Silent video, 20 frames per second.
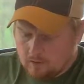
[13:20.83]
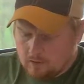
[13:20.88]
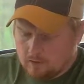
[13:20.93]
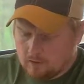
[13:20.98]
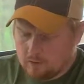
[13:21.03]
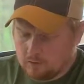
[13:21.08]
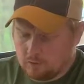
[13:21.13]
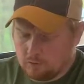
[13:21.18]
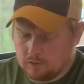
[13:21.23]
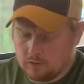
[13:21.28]

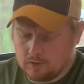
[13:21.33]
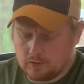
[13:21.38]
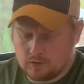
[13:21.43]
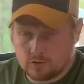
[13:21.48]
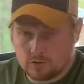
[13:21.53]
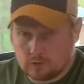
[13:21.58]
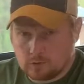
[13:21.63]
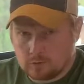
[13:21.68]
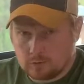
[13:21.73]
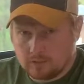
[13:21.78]
including a
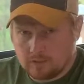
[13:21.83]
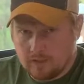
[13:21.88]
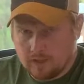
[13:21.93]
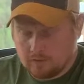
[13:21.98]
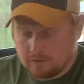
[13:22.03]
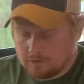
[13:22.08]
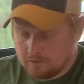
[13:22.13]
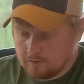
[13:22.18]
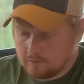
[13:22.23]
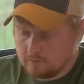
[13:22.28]
surge
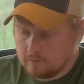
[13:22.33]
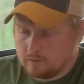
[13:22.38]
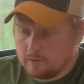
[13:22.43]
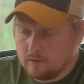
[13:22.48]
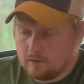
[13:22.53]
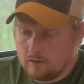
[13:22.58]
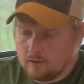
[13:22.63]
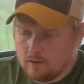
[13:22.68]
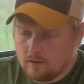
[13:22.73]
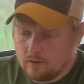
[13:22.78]
protector,
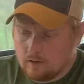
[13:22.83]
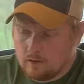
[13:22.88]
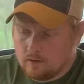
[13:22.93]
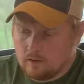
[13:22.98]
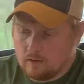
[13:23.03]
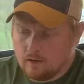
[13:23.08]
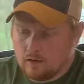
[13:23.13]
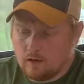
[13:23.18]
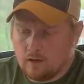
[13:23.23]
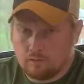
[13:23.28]

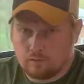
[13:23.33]
a